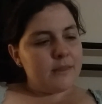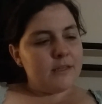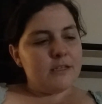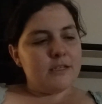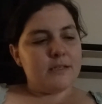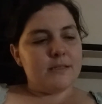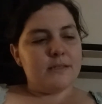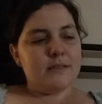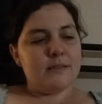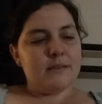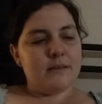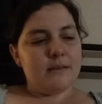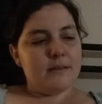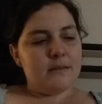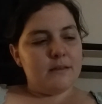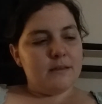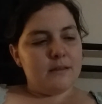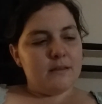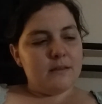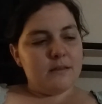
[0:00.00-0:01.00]
just
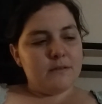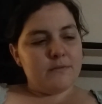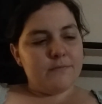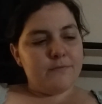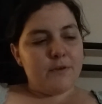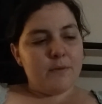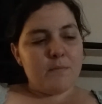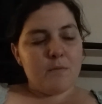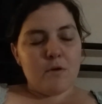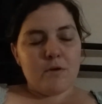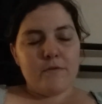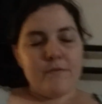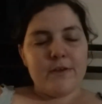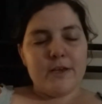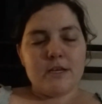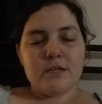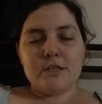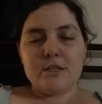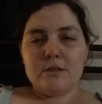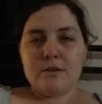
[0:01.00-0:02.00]
for
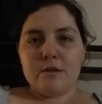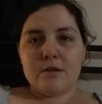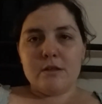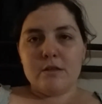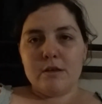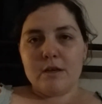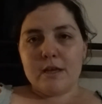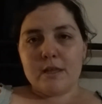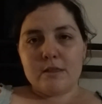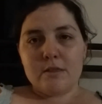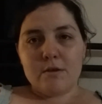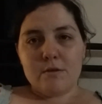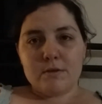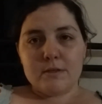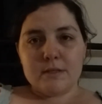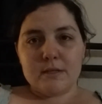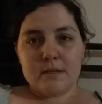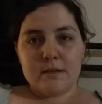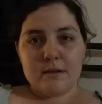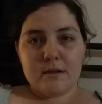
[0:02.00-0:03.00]
motivation, you can look at
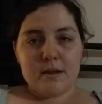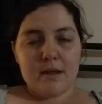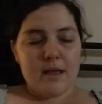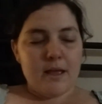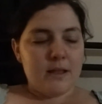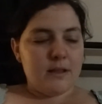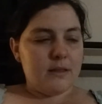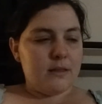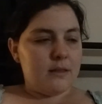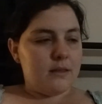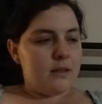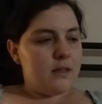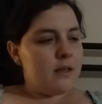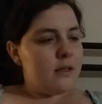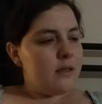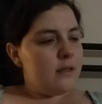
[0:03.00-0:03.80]
those and